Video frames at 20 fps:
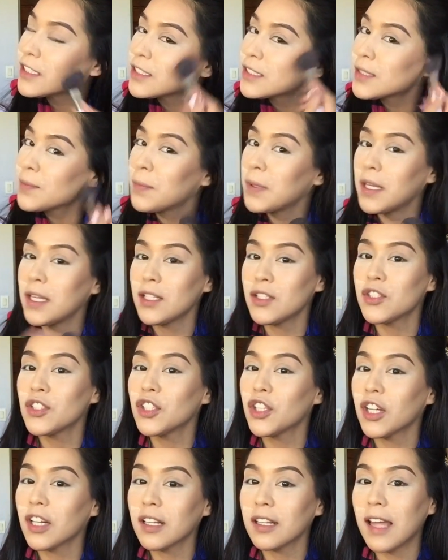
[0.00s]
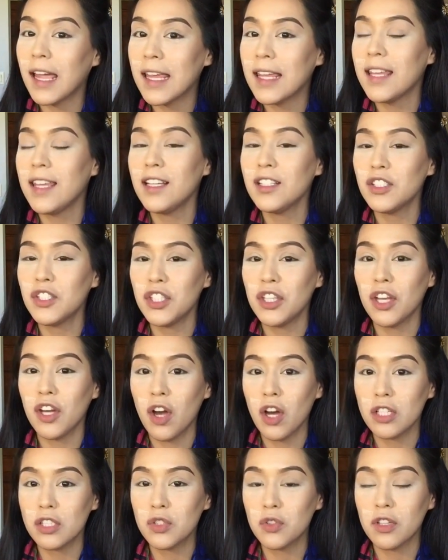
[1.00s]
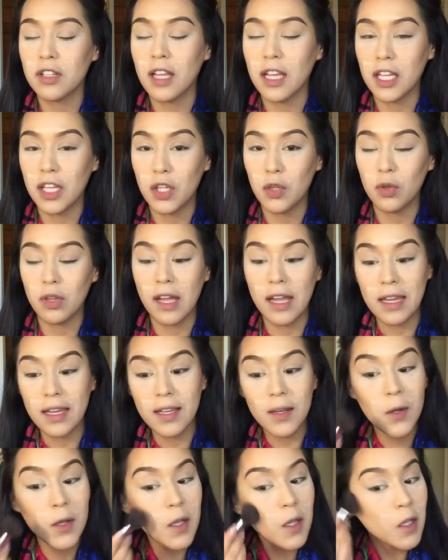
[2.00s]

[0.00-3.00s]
just depending to your liking, to the contour that you like.